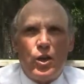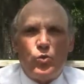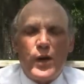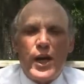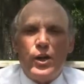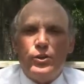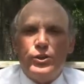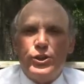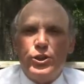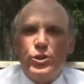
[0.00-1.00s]

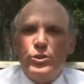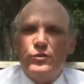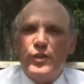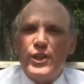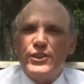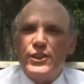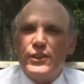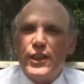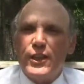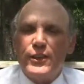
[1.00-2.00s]
around June of
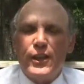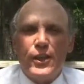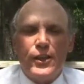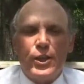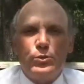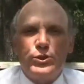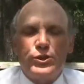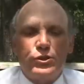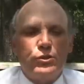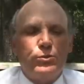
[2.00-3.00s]
1999, I was
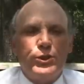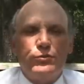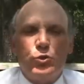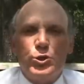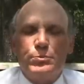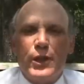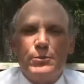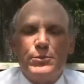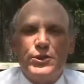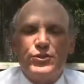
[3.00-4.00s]
served with divorce
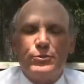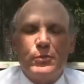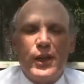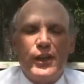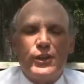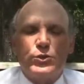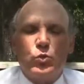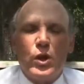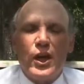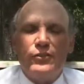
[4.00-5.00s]
papers from my
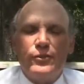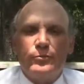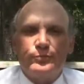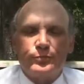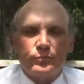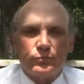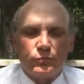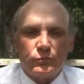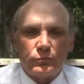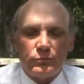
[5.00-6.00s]
ex-wife.
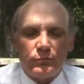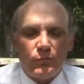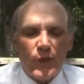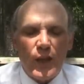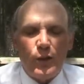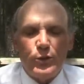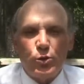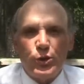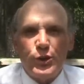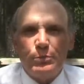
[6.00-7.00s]
I was
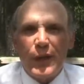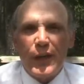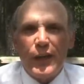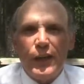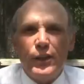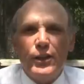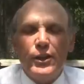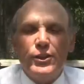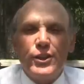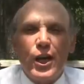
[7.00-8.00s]
ordered to pay
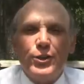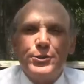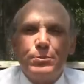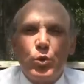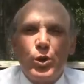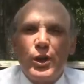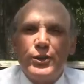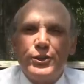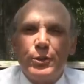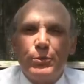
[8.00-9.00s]
child support
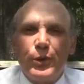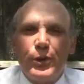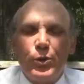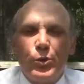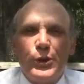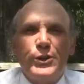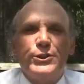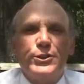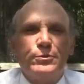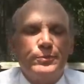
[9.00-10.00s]
on temporary
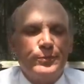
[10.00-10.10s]
orders.